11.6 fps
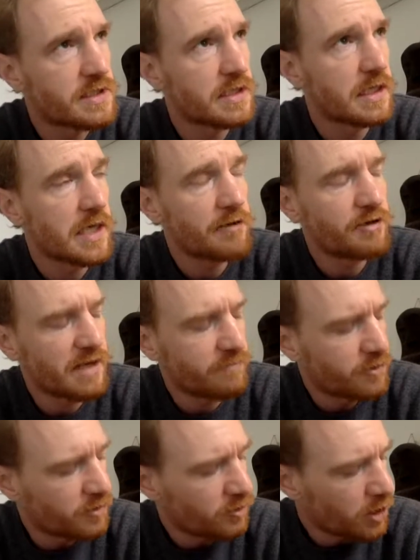Henry
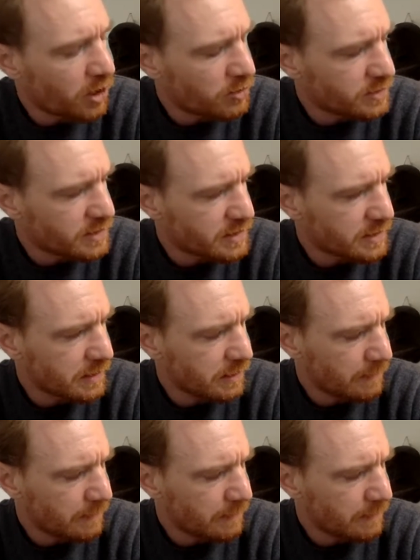David Thoreau's,